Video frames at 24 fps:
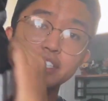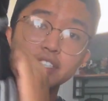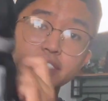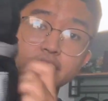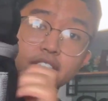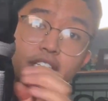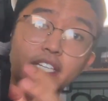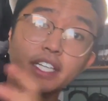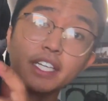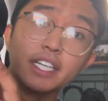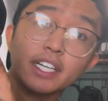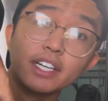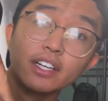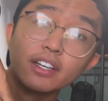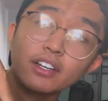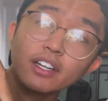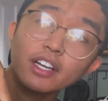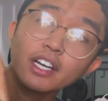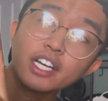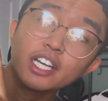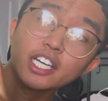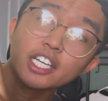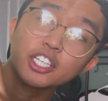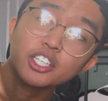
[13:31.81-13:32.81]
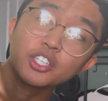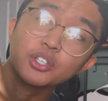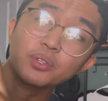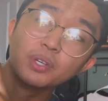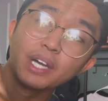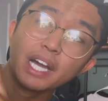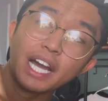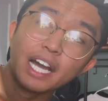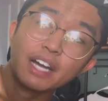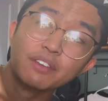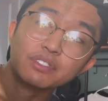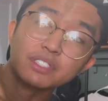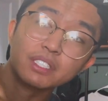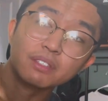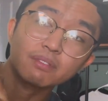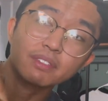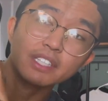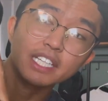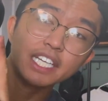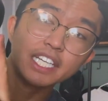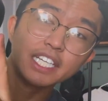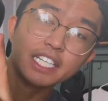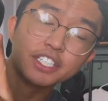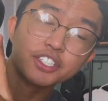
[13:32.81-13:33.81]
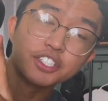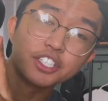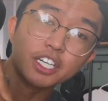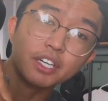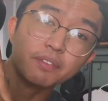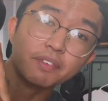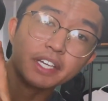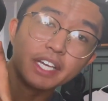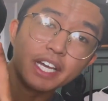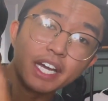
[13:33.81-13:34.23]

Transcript: see here, you have some leakage coming